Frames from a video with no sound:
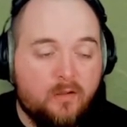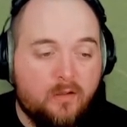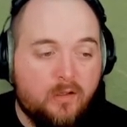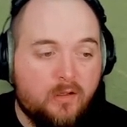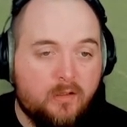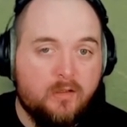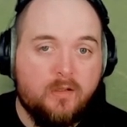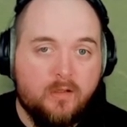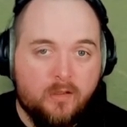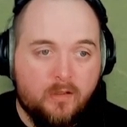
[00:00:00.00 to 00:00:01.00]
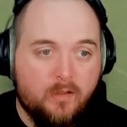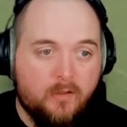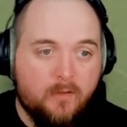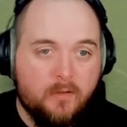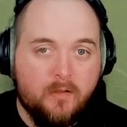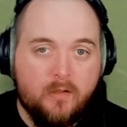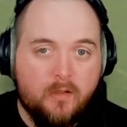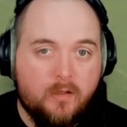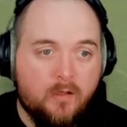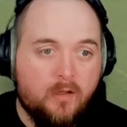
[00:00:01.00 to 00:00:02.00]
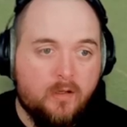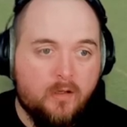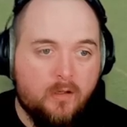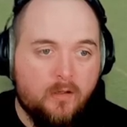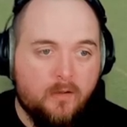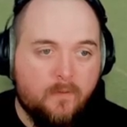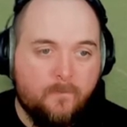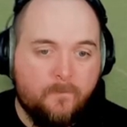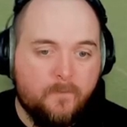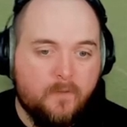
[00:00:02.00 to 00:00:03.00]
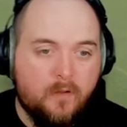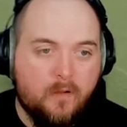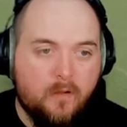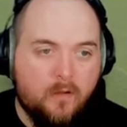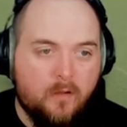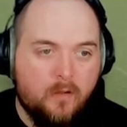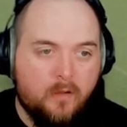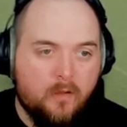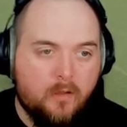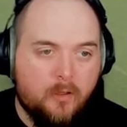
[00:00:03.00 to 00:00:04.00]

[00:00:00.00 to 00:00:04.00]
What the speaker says: (silence)